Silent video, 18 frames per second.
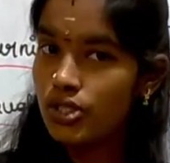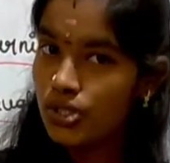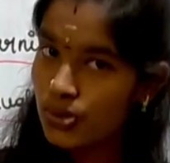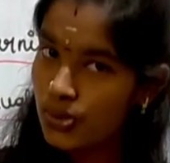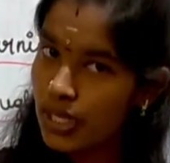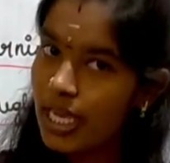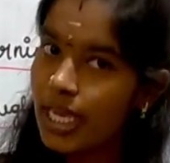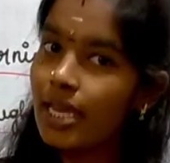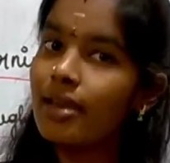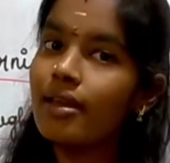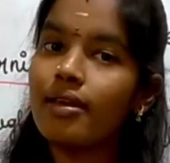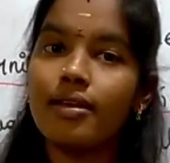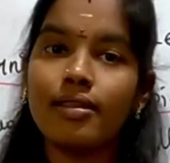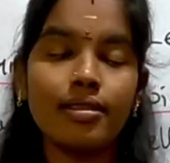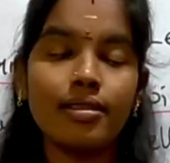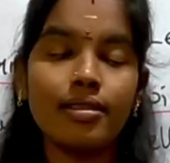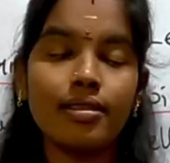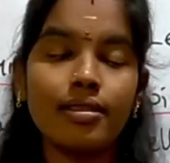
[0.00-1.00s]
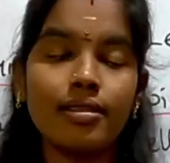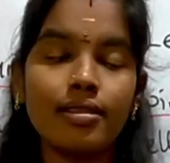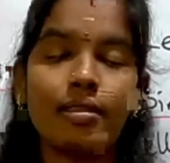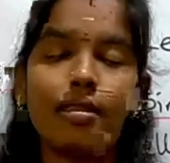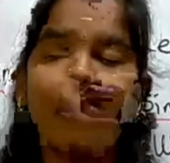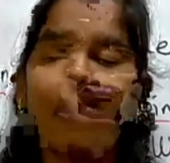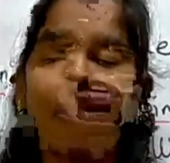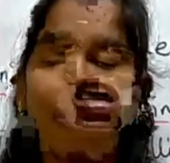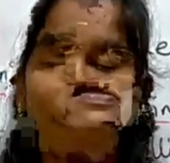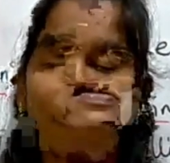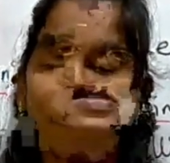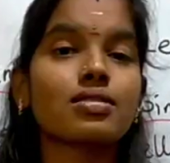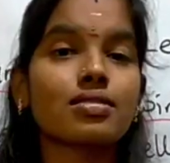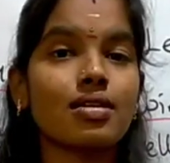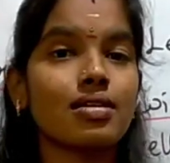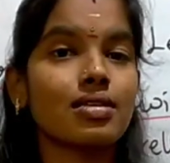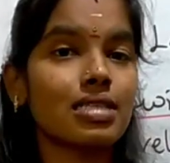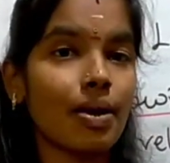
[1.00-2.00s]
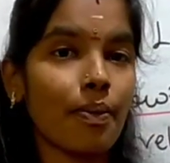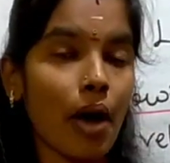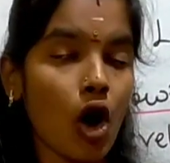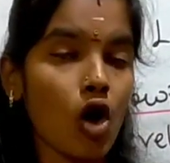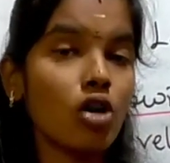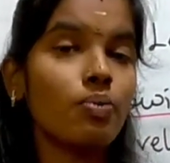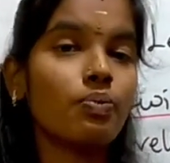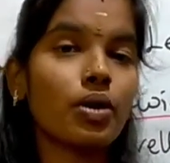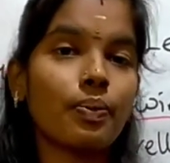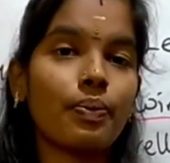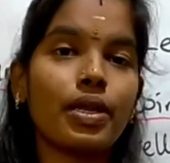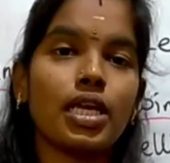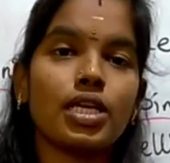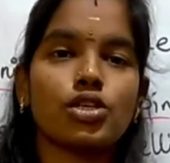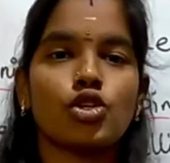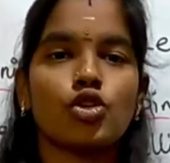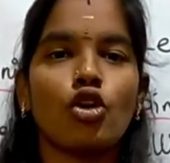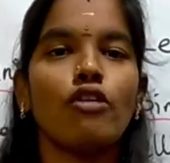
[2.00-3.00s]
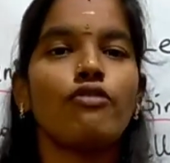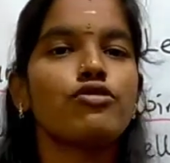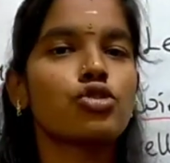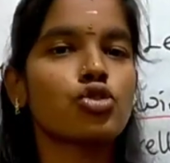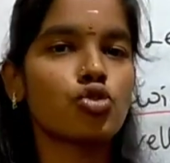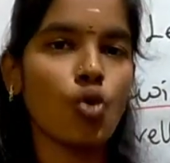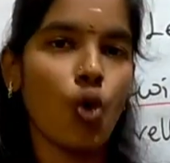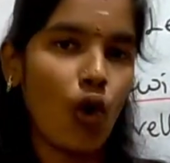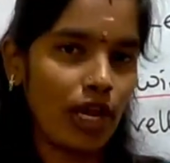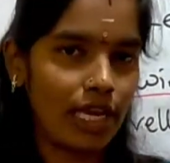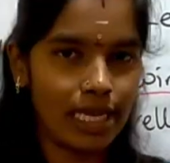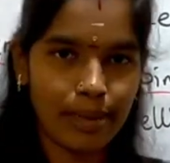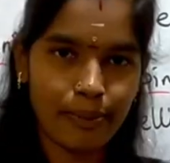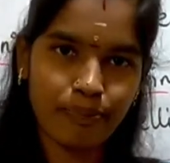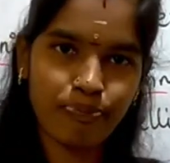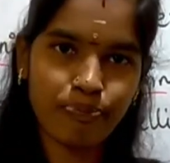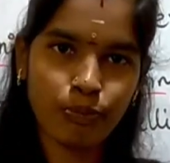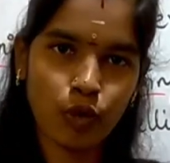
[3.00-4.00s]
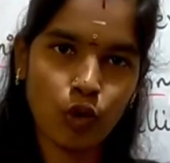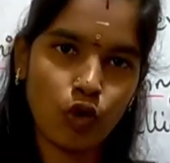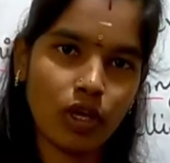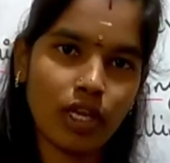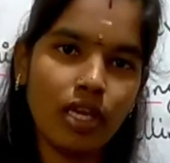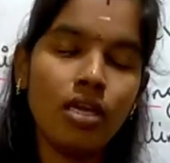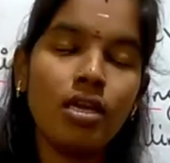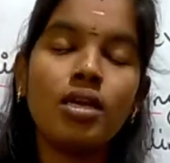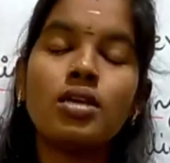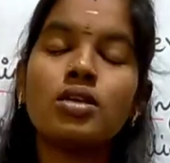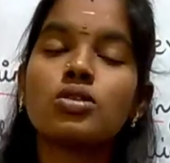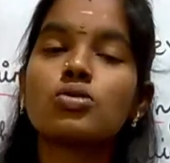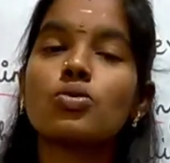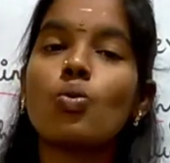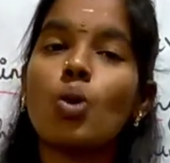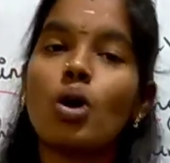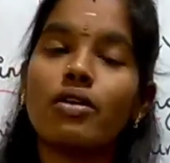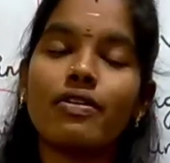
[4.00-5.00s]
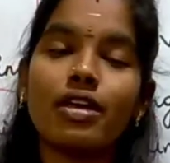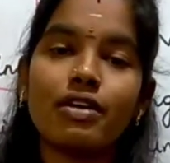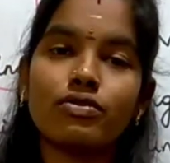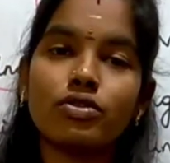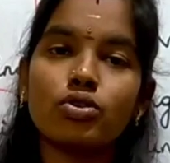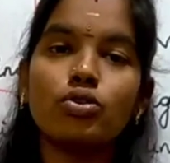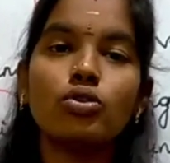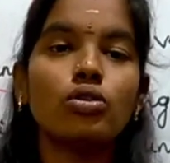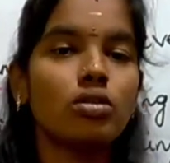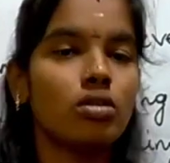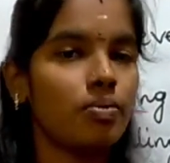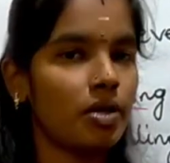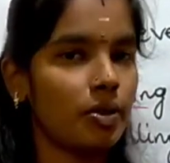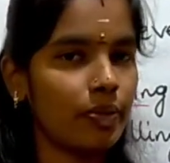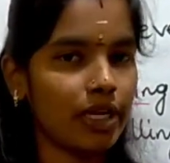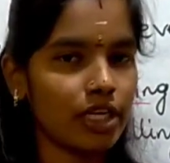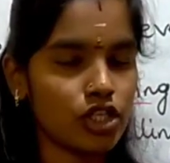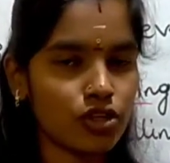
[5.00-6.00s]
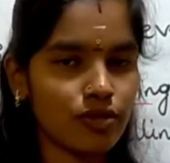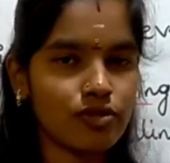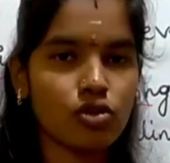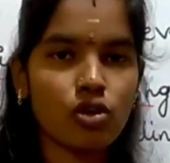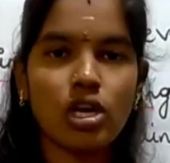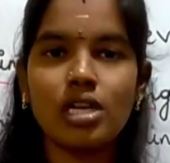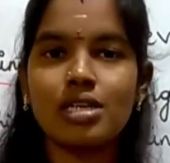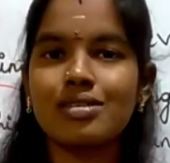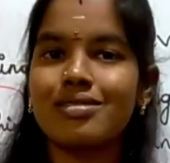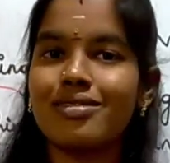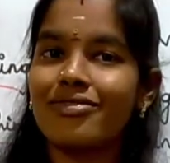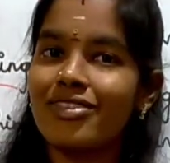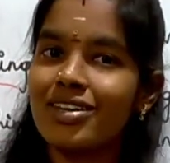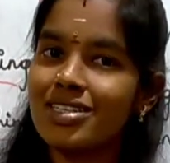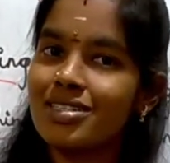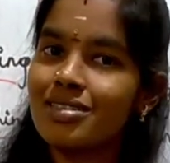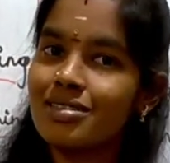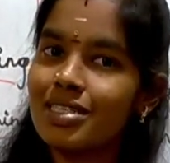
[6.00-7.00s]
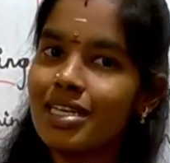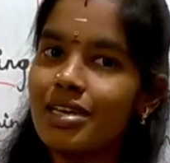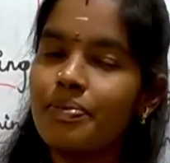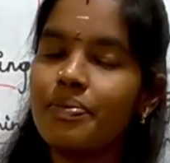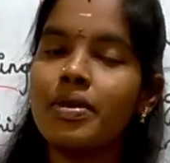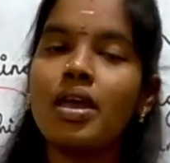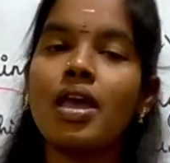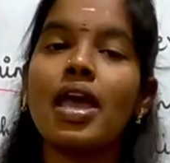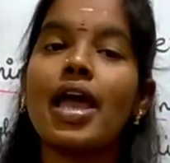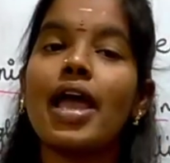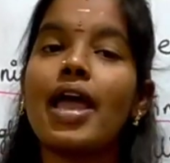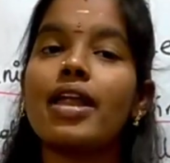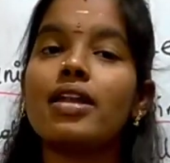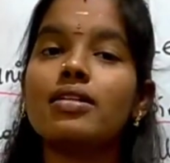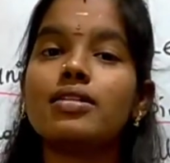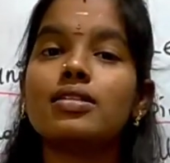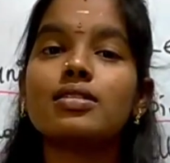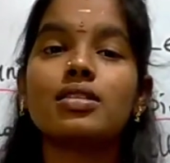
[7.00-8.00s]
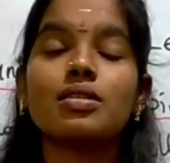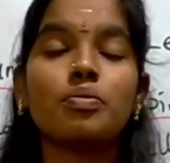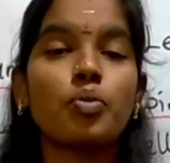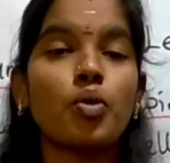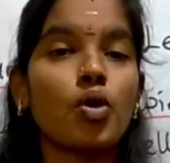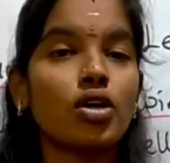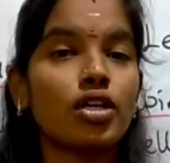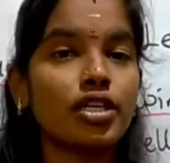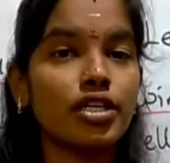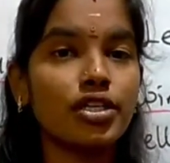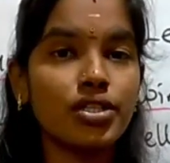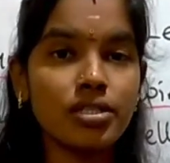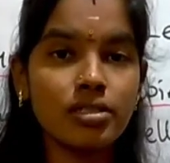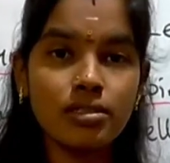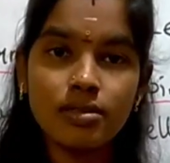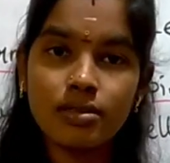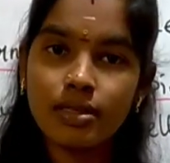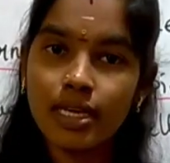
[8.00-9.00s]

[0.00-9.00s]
Today in this session we have discussed about preparation of soil. Okay, so what we have to do, preparation of soil is the first step and it is important